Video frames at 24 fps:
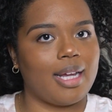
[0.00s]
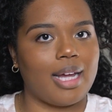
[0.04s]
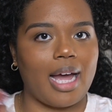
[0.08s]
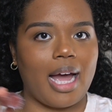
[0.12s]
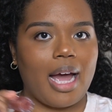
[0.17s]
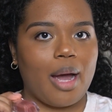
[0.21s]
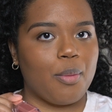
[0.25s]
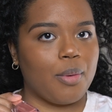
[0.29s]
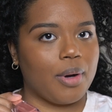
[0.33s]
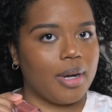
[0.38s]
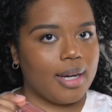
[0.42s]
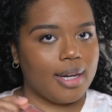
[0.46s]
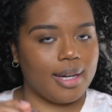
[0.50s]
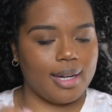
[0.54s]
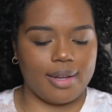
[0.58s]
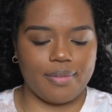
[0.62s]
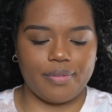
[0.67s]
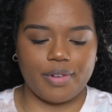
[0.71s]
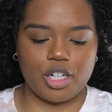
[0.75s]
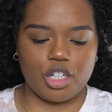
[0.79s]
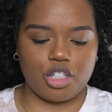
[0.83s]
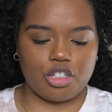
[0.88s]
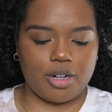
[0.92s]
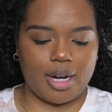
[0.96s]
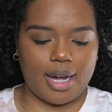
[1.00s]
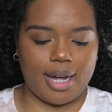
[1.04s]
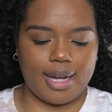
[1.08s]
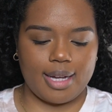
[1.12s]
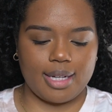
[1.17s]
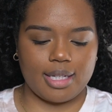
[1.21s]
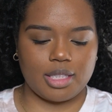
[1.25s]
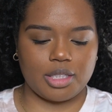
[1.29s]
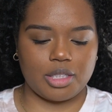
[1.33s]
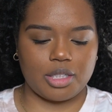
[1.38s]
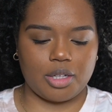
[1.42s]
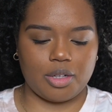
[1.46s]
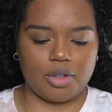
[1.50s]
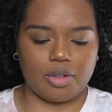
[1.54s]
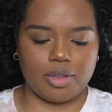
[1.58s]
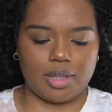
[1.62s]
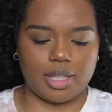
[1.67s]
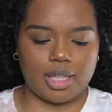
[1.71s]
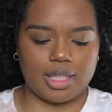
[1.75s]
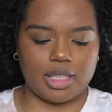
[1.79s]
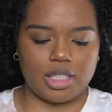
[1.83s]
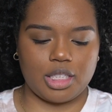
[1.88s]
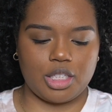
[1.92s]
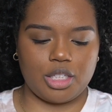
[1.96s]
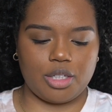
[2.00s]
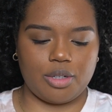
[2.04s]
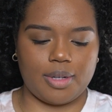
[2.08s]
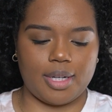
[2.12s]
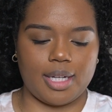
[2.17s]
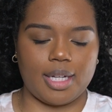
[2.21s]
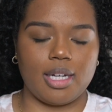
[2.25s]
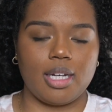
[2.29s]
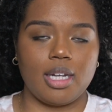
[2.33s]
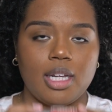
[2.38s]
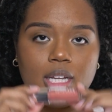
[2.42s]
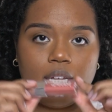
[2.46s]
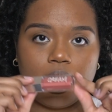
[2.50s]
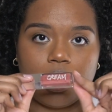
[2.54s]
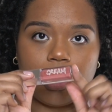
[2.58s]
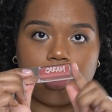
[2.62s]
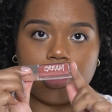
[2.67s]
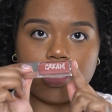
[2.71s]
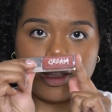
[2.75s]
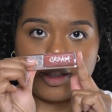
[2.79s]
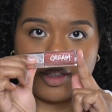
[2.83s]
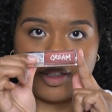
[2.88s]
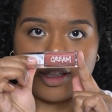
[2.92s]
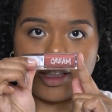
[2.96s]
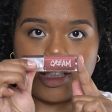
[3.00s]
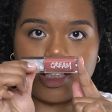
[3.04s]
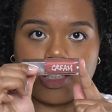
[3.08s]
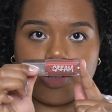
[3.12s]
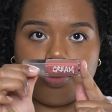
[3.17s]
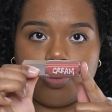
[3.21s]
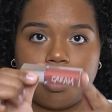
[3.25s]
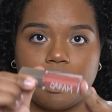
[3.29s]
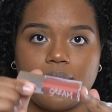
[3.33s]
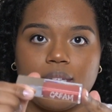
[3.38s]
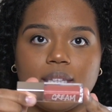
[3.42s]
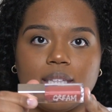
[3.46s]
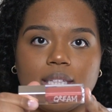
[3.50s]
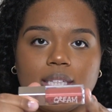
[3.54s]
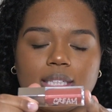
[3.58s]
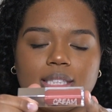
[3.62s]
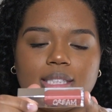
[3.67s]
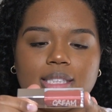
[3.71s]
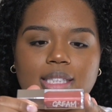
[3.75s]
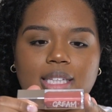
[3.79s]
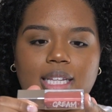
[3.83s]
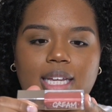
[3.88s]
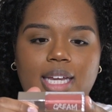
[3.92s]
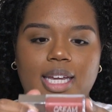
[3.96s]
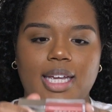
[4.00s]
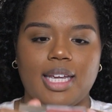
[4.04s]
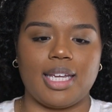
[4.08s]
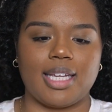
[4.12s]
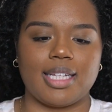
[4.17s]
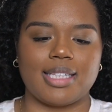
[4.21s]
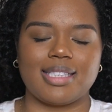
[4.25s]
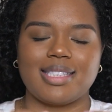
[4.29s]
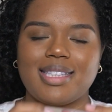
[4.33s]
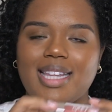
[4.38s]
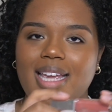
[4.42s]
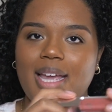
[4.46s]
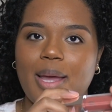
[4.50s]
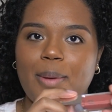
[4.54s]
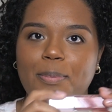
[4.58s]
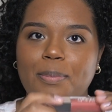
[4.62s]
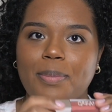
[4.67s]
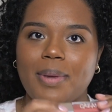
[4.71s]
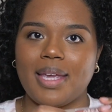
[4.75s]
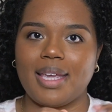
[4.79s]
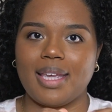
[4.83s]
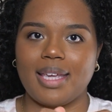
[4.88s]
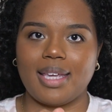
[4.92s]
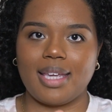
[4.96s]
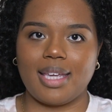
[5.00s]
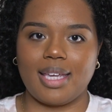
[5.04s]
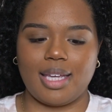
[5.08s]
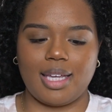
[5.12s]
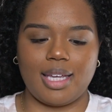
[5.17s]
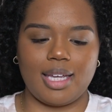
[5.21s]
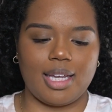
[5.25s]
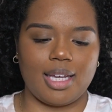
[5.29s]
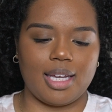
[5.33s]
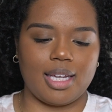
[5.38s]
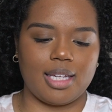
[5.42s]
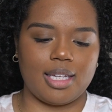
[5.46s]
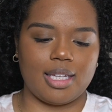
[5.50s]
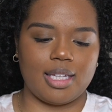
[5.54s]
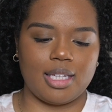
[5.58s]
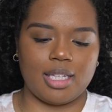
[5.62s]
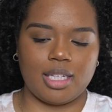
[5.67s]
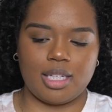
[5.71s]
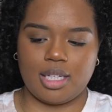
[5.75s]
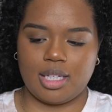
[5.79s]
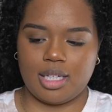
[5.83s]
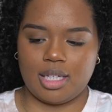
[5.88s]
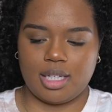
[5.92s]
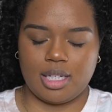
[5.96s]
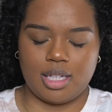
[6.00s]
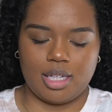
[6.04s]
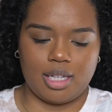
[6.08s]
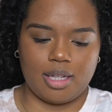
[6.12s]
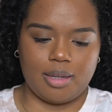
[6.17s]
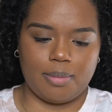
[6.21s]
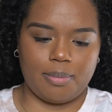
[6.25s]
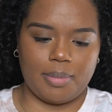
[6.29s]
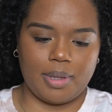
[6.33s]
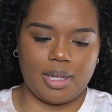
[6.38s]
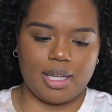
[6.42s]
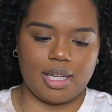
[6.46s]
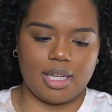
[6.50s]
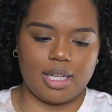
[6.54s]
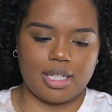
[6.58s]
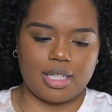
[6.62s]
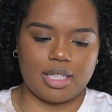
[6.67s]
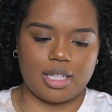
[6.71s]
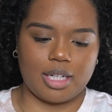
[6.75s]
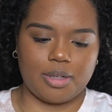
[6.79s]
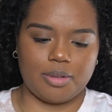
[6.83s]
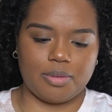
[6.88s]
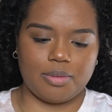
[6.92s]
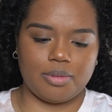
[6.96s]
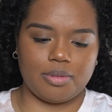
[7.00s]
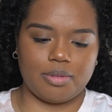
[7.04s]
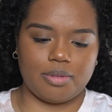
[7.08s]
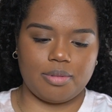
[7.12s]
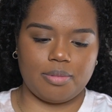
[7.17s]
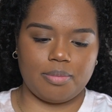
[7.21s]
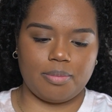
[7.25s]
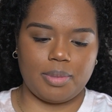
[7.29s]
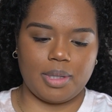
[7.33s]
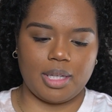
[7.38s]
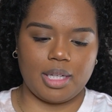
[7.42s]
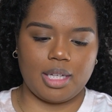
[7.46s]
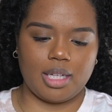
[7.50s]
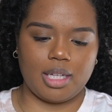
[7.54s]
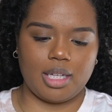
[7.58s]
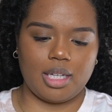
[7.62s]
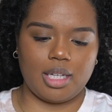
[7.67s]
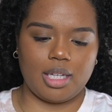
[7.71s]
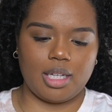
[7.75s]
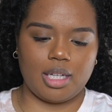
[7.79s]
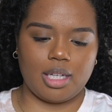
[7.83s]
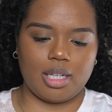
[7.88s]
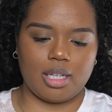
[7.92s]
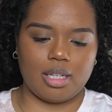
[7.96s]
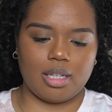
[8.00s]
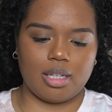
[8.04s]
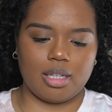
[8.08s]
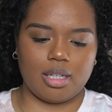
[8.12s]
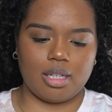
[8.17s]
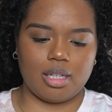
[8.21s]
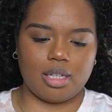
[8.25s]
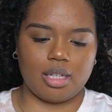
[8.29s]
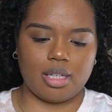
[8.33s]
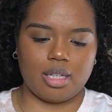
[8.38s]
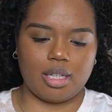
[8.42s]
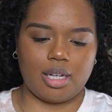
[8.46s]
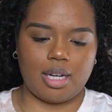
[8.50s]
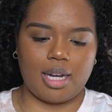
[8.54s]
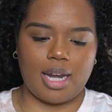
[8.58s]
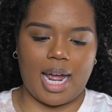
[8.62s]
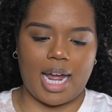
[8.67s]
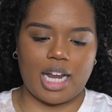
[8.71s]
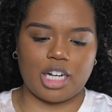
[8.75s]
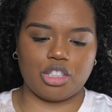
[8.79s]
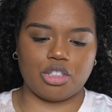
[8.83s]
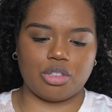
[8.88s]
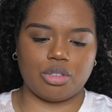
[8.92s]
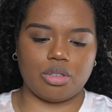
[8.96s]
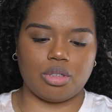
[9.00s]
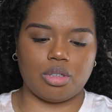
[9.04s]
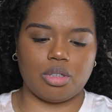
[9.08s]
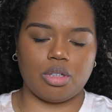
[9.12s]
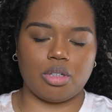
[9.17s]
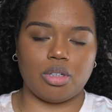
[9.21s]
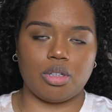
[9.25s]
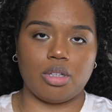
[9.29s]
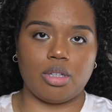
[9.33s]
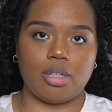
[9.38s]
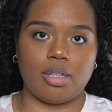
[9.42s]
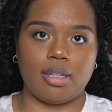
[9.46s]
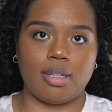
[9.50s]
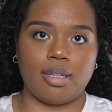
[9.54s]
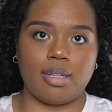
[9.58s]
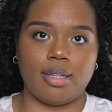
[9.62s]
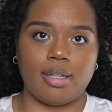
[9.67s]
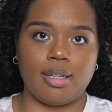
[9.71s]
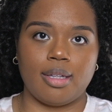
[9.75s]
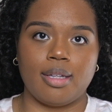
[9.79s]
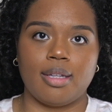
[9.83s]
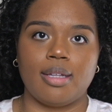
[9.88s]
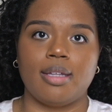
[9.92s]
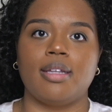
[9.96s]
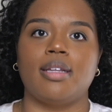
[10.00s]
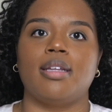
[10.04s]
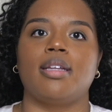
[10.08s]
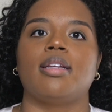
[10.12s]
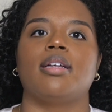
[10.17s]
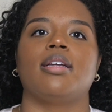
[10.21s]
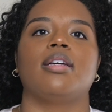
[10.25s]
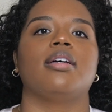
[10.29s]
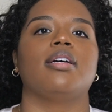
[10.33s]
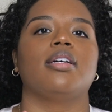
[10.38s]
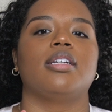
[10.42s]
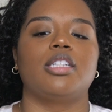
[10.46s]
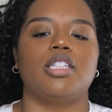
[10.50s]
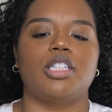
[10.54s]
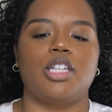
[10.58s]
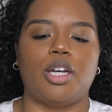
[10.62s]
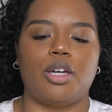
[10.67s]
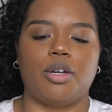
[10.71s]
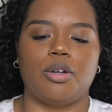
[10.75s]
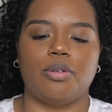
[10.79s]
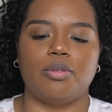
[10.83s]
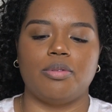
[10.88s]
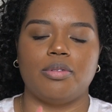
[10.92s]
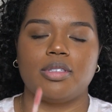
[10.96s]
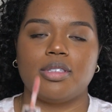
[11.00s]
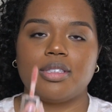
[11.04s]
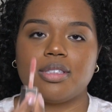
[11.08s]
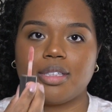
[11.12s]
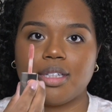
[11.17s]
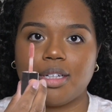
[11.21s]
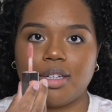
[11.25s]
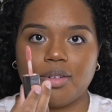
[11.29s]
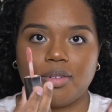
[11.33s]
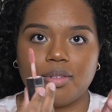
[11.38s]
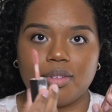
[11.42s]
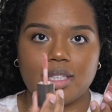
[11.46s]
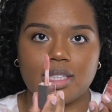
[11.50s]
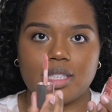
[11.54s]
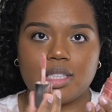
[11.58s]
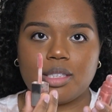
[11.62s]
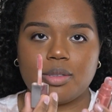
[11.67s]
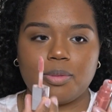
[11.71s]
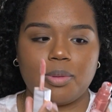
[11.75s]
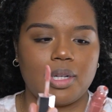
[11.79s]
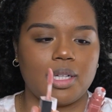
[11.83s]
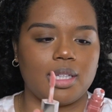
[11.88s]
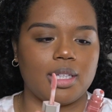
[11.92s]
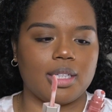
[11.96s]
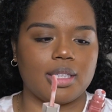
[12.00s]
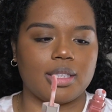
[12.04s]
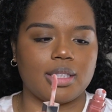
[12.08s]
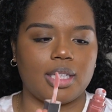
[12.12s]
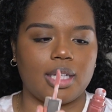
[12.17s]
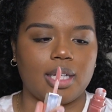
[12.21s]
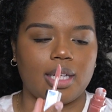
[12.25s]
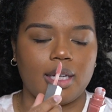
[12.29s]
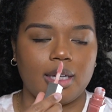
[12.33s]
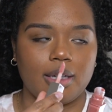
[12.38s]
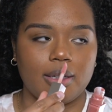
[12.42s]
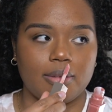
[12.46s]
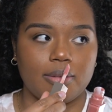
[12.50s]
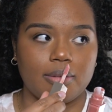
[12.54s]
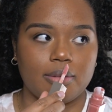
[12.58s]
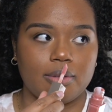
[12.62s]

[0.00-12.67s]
I wanted to give it a try, so let's do it. So this is what it looks like. It's like a pinky tone, pinky natural tone. So this is what it looks like.